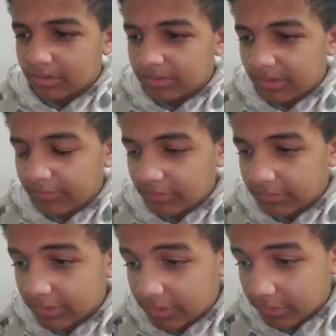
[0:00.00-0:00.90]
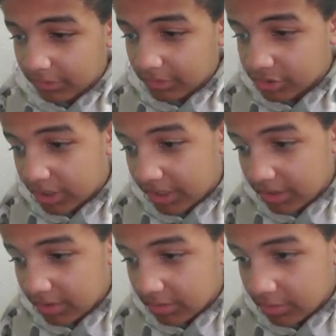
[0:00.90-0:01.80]
Safely secure the
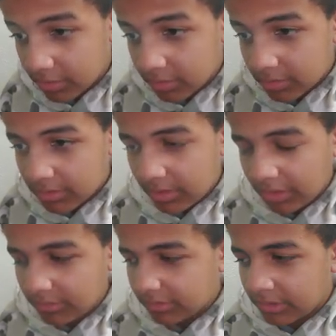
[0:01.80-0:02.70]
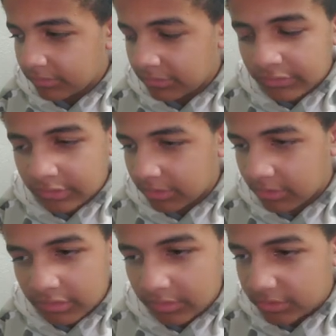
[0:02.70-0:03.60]
giant? How do you safely
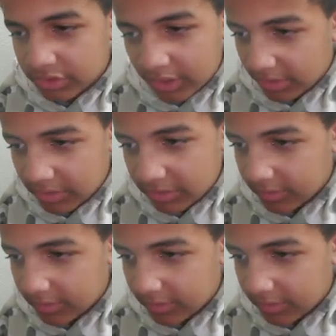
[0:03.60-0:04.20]
secure the giant?